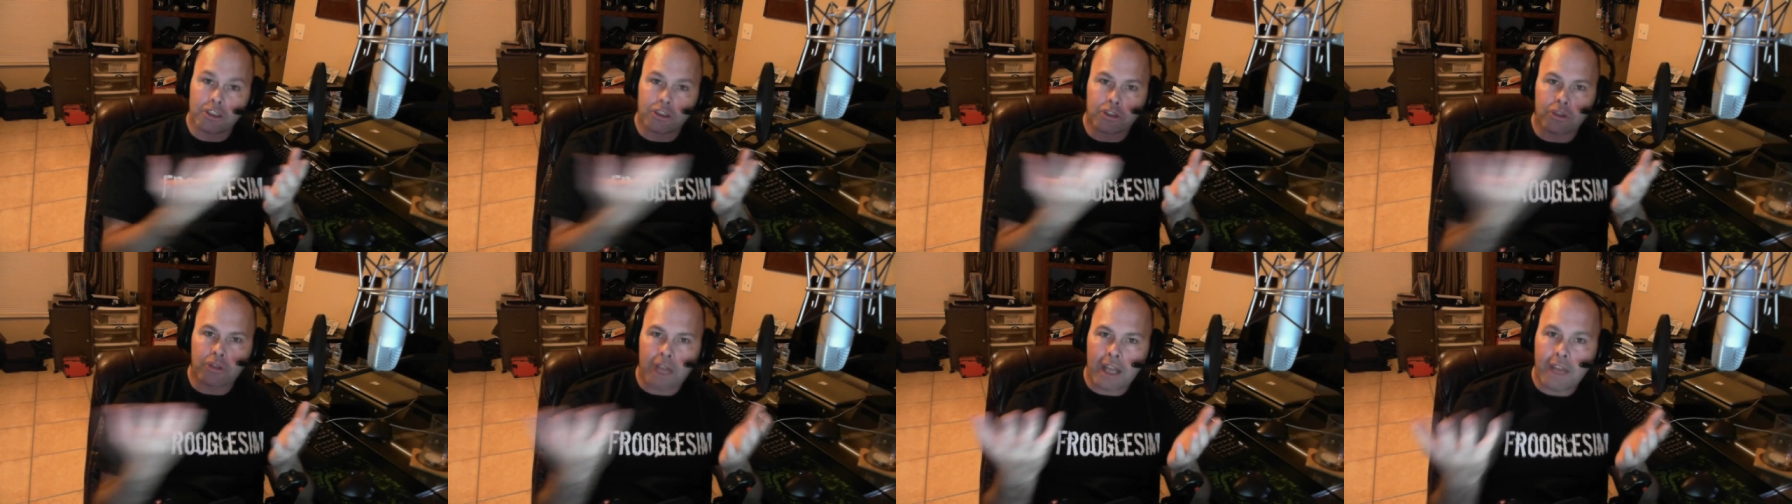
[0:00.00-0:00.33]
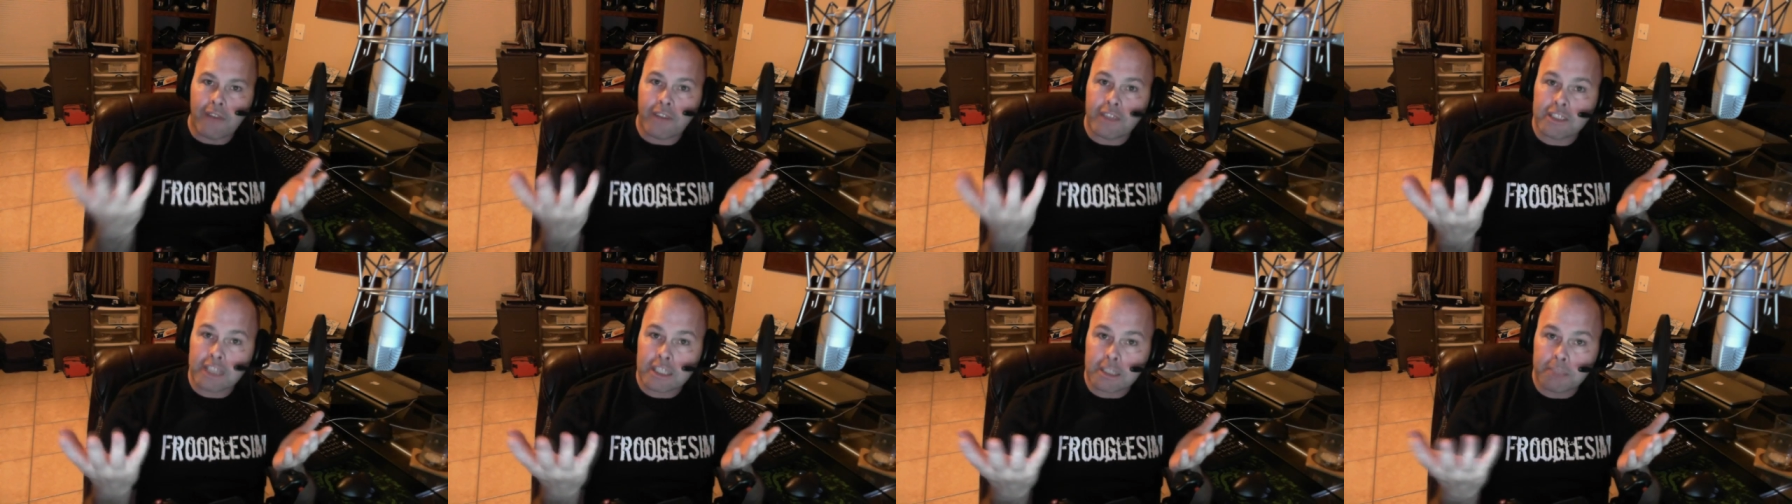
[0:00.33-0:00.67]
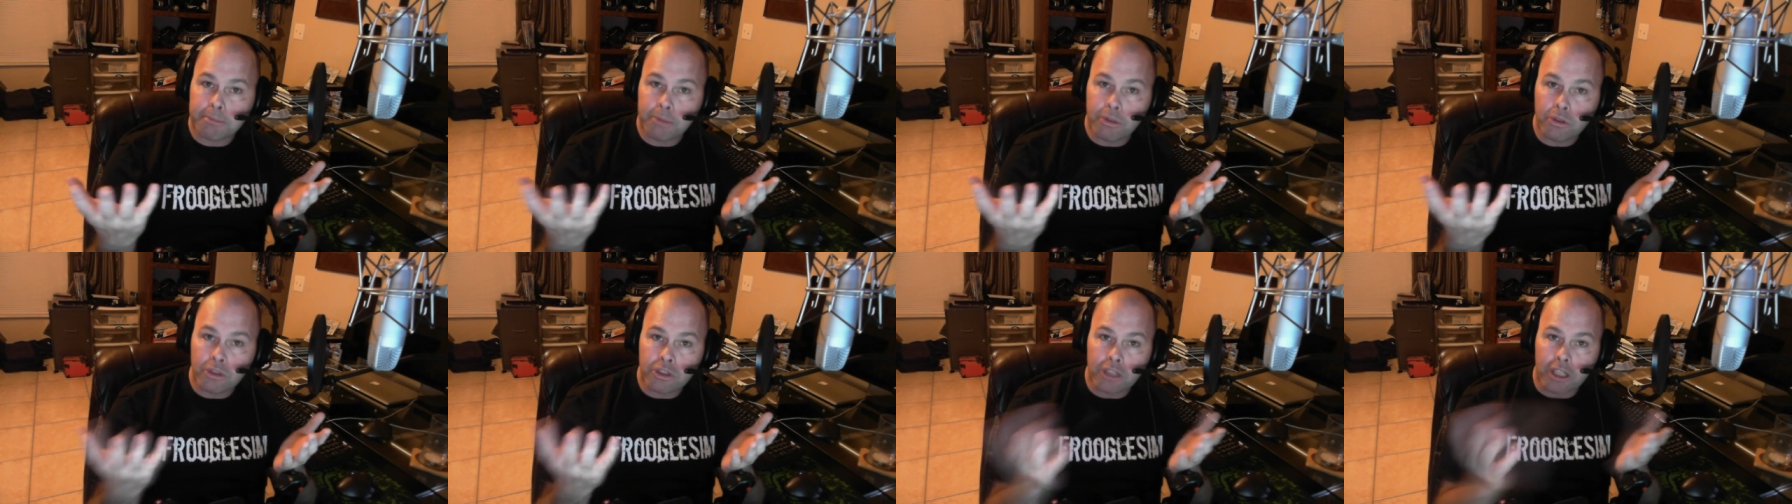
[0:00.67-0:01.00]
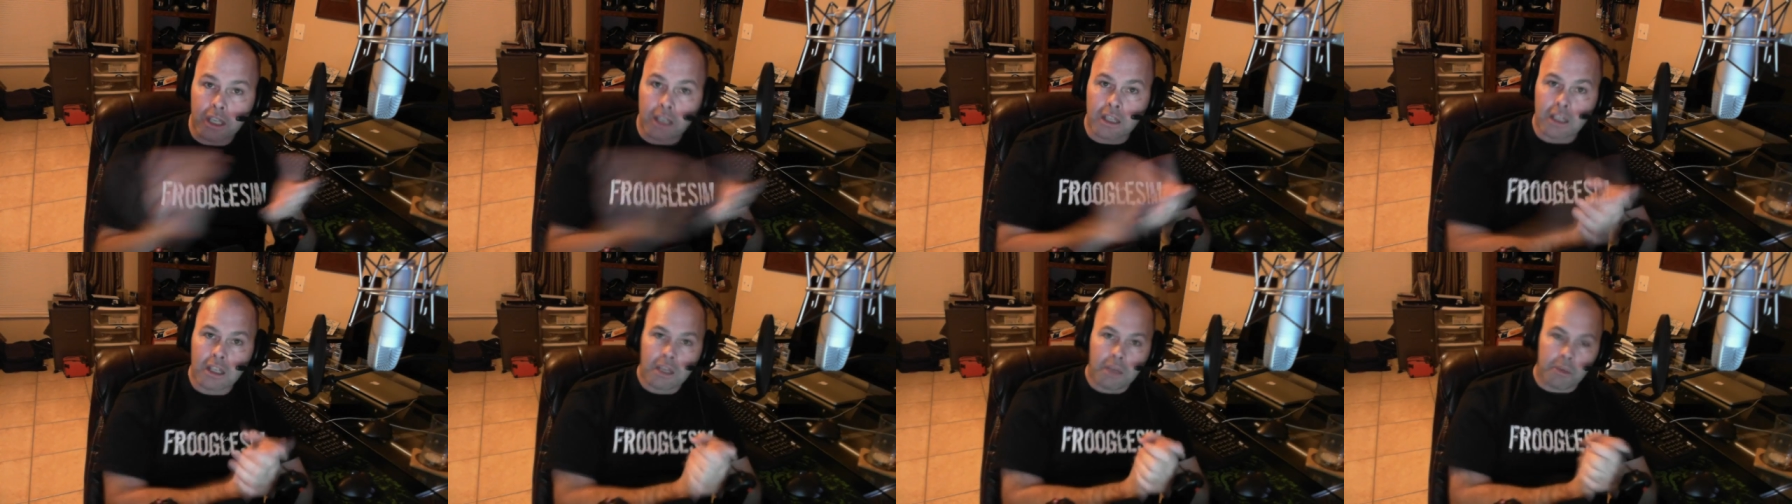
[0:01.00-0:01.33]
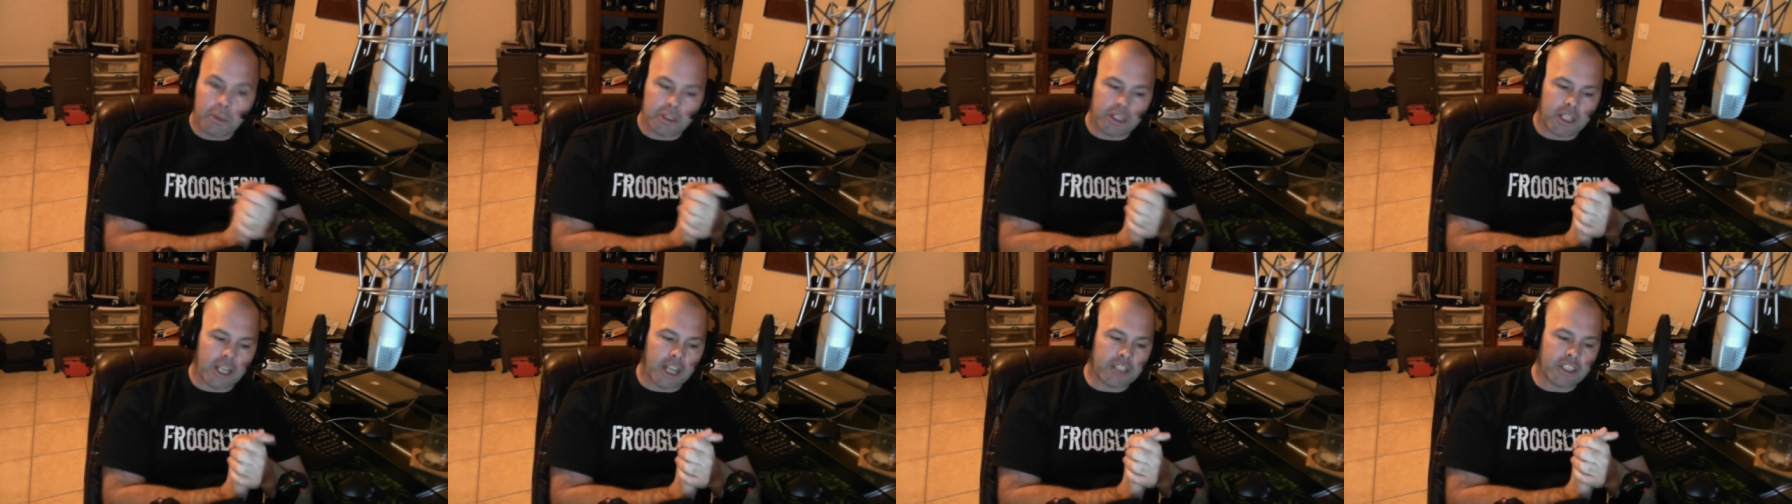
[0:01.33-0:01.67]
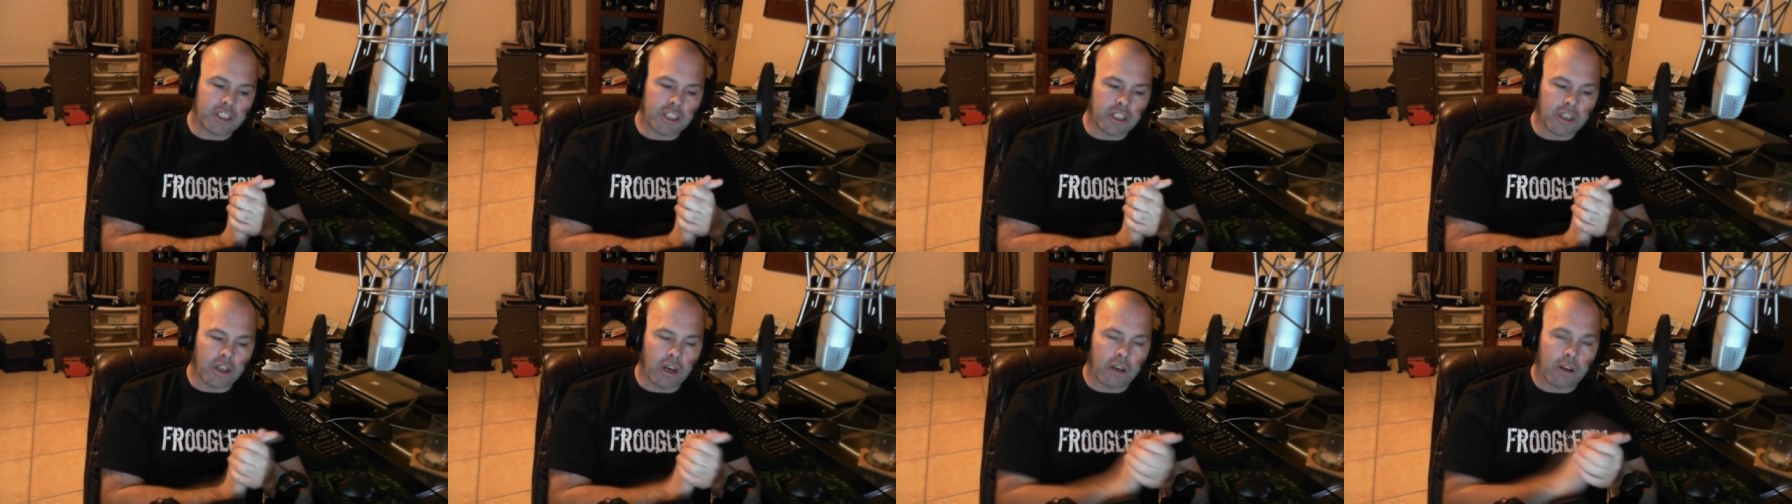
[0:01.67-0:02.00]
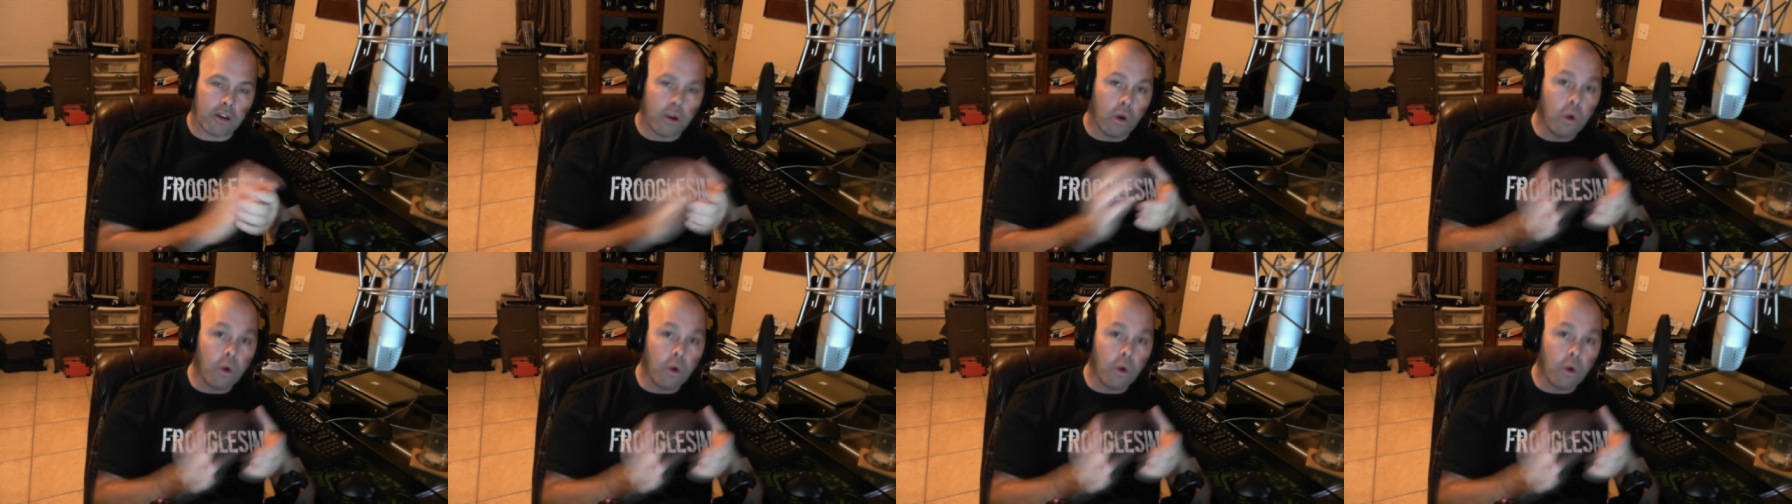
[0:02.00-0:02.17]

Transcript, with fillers: just called FSX Booster, which I actually got,